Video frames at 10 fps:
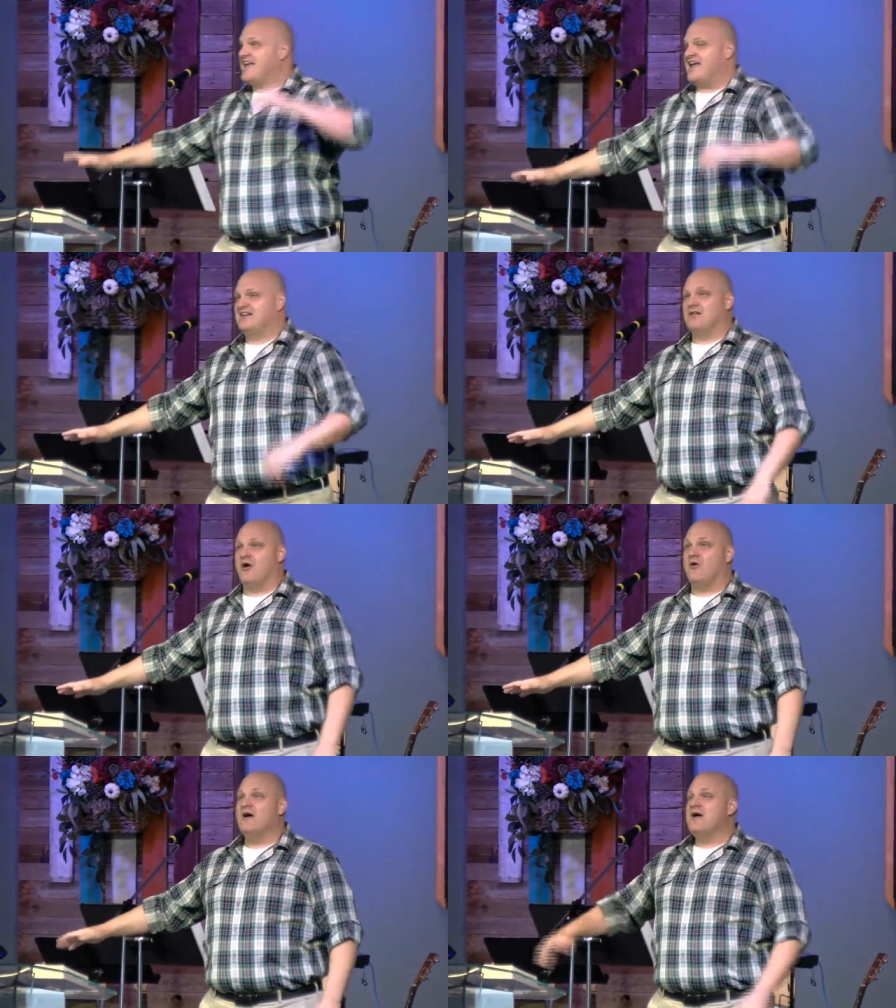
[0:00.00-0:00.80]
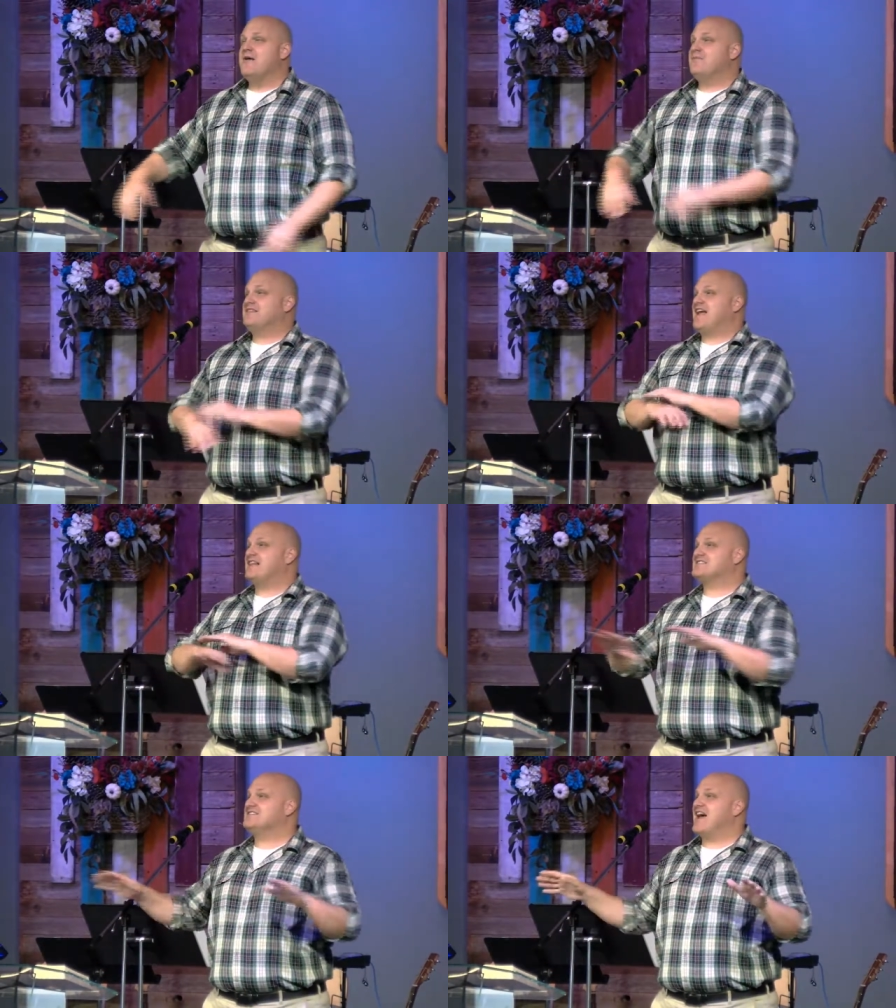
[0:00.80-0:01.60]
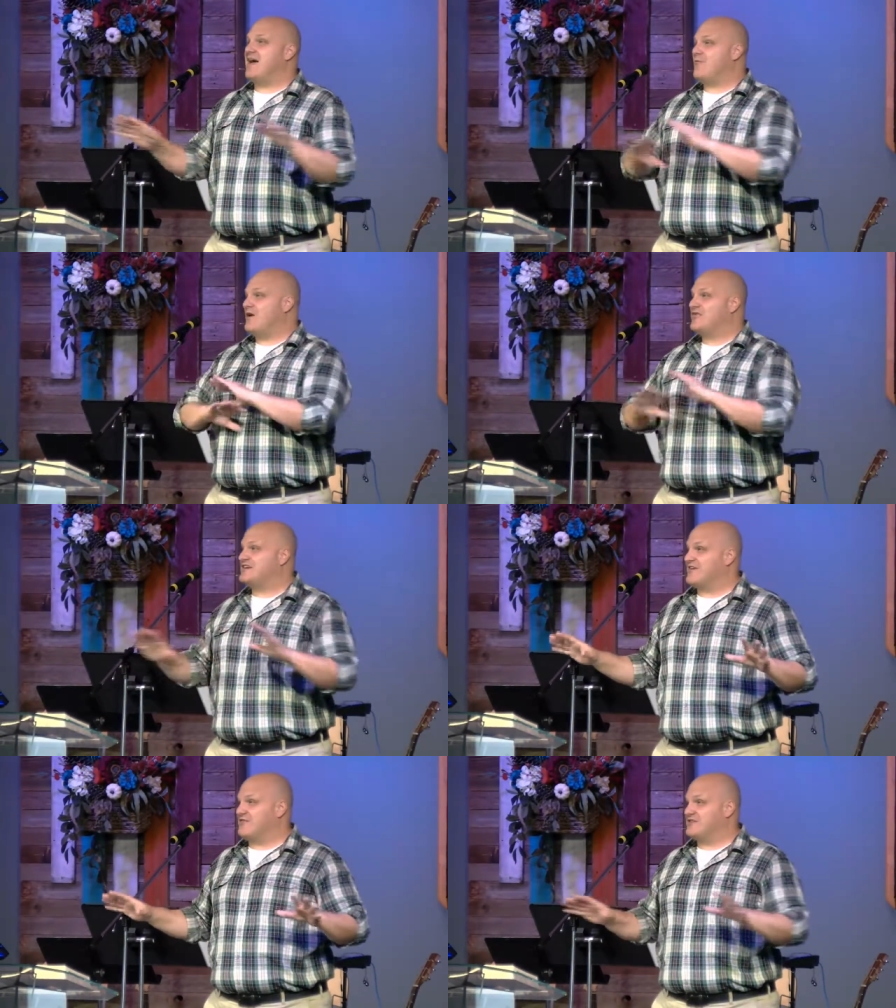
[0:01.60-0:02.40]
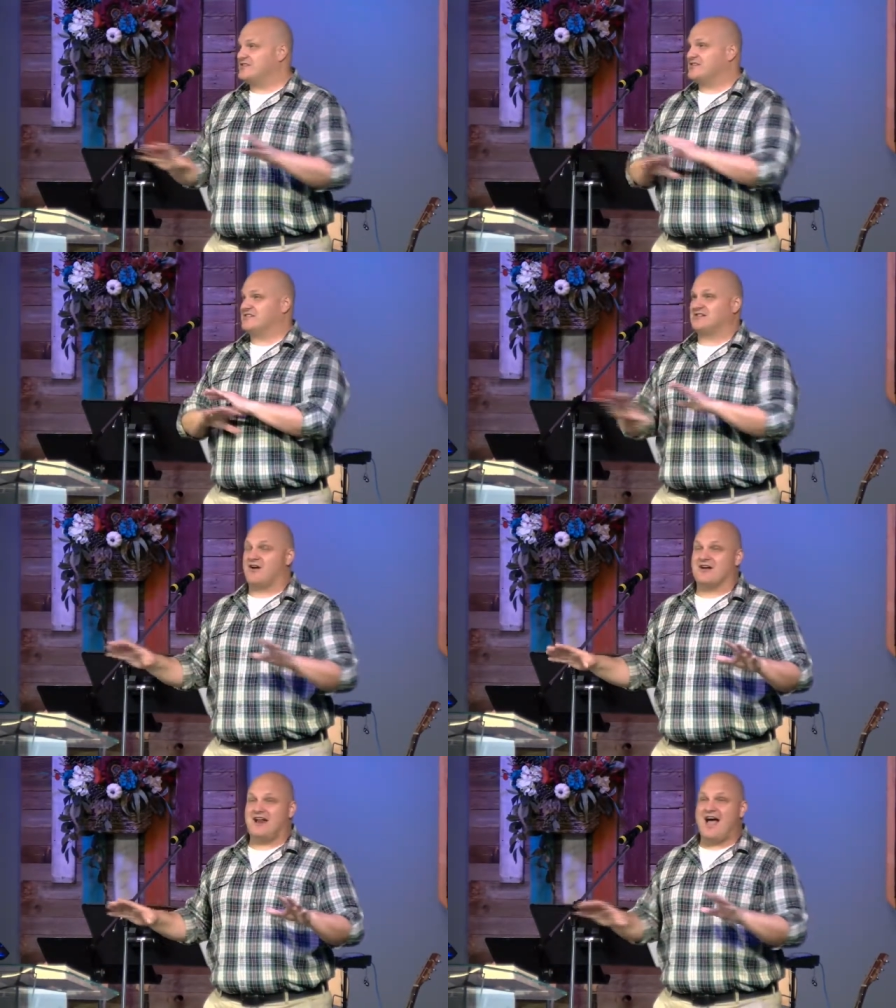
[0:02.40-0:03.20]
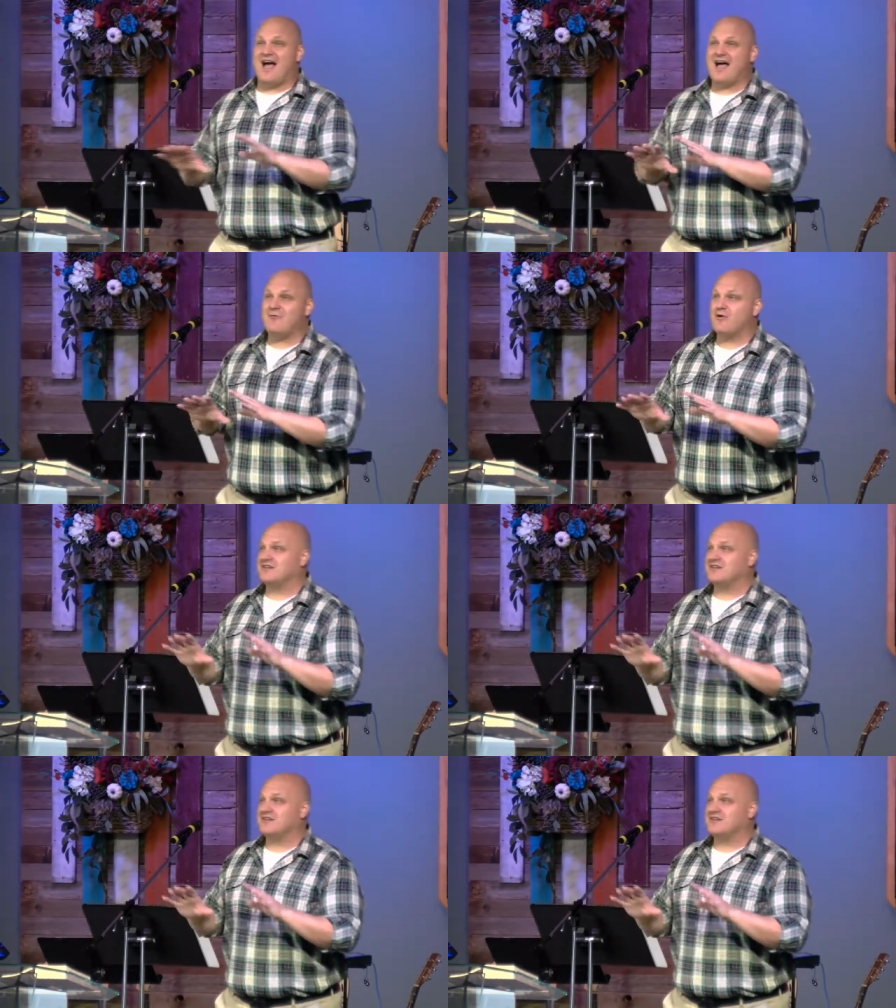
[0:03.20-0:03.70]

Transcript: and low. But that's not where the differences started. I was